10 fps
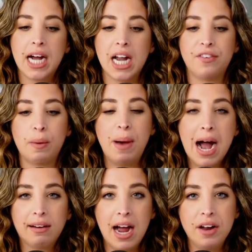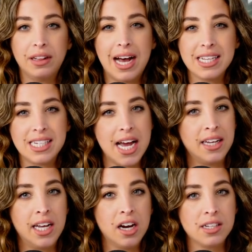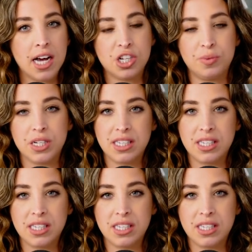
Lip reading: kind of her background the last 10 years, how she went to